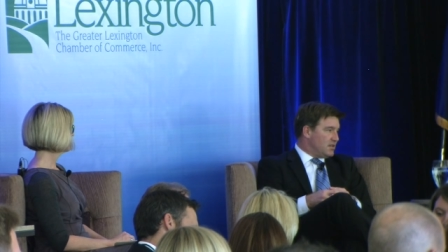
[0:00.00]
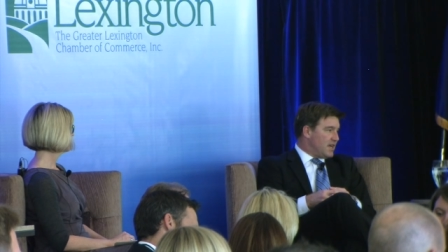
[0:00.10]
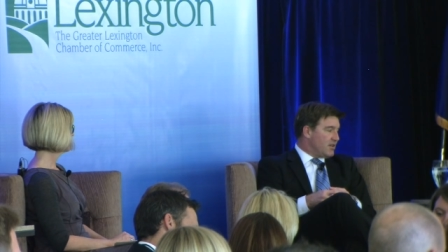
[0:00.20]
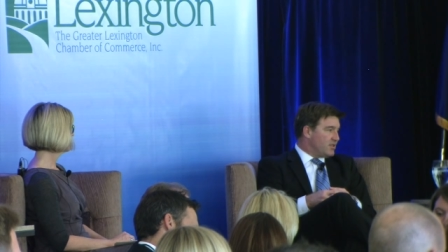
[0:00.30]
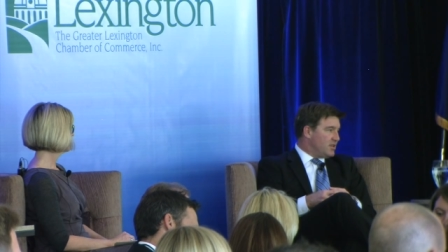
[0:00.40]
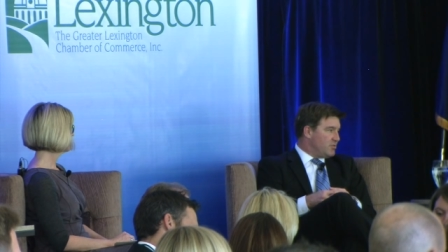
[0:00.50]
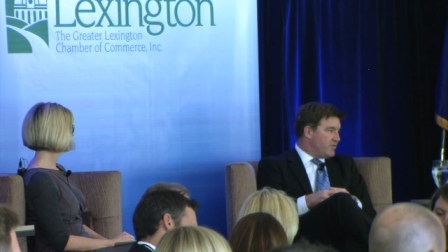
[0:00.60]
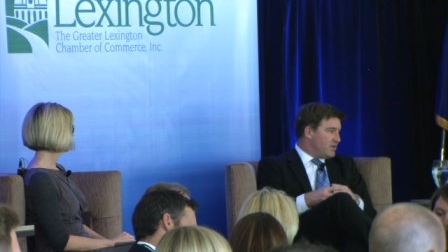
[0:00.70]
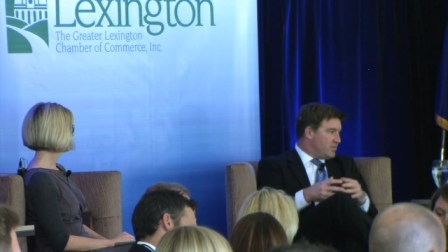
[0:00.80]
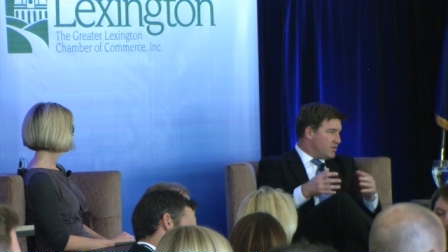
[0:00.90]
How can they
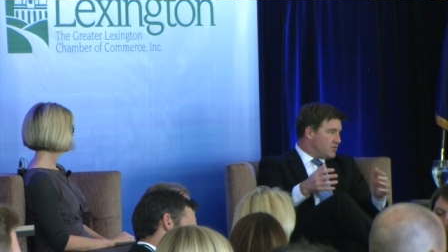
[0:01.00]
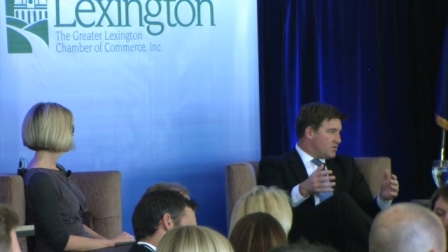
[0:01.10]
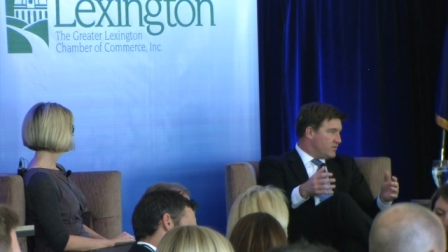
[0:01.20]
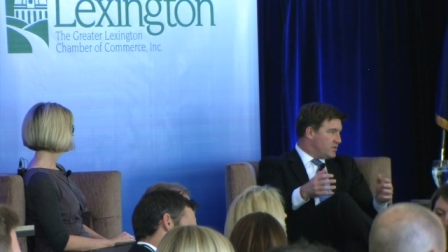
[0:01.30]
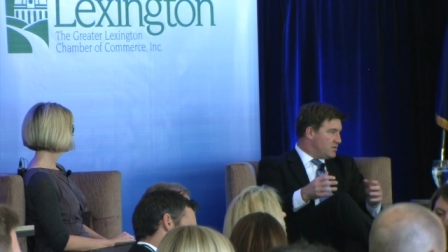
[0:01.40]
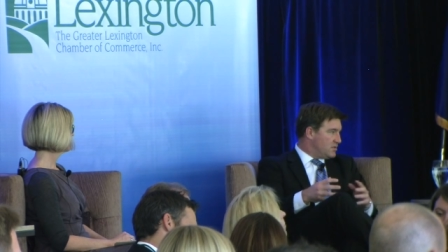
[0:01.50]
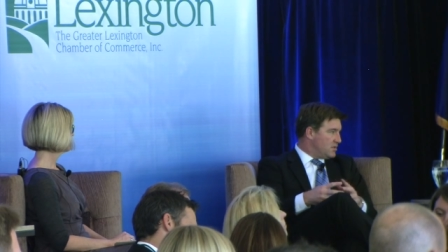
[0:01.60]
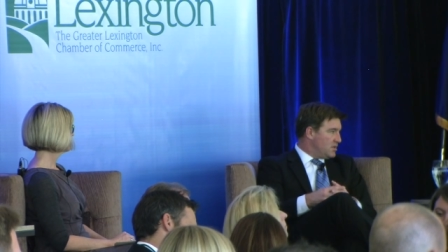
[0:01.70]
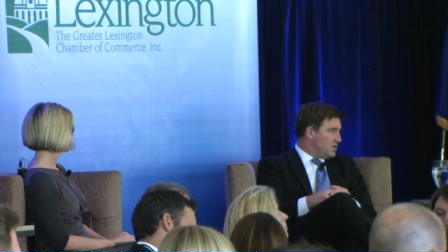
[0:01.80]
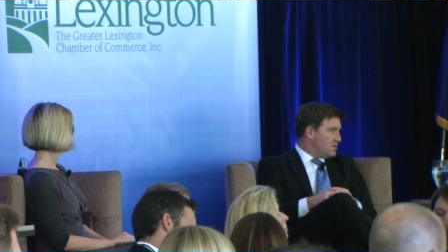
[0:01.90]
provide better services
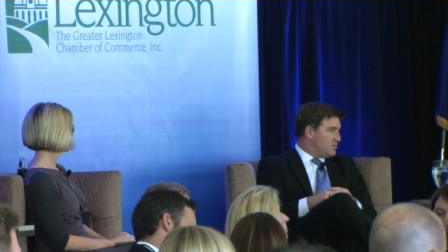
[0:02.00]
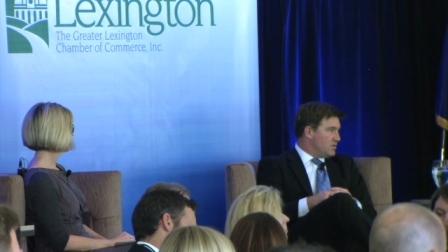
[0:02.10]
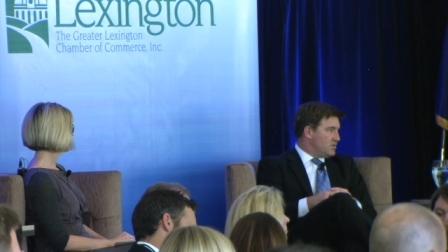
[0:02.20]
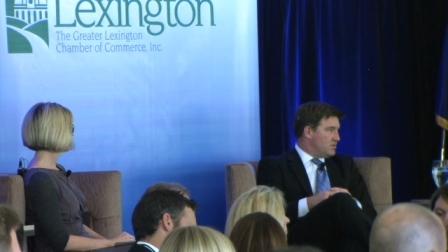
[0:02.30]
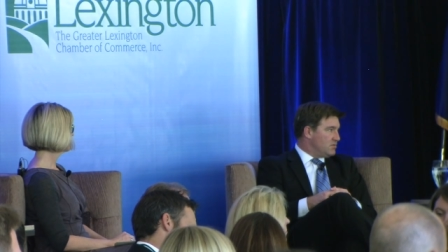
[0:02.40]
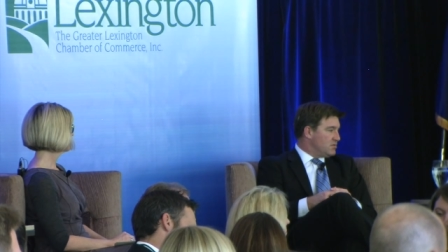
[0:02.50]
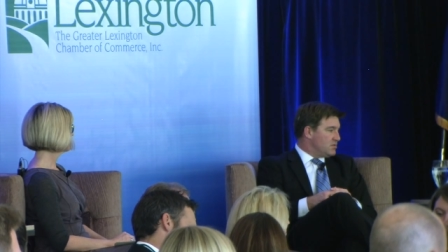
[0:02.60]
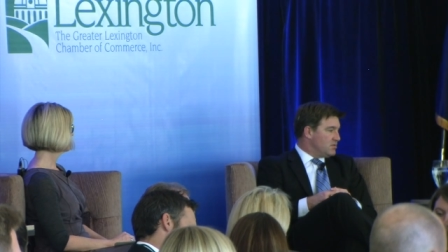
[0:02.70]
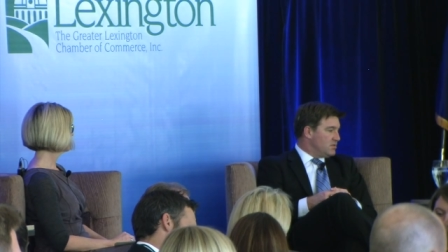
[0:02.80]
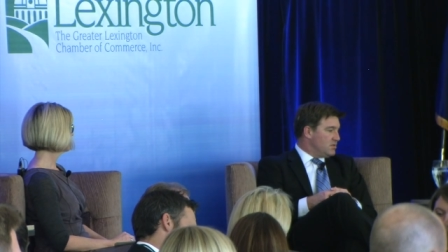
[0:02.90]
to our students?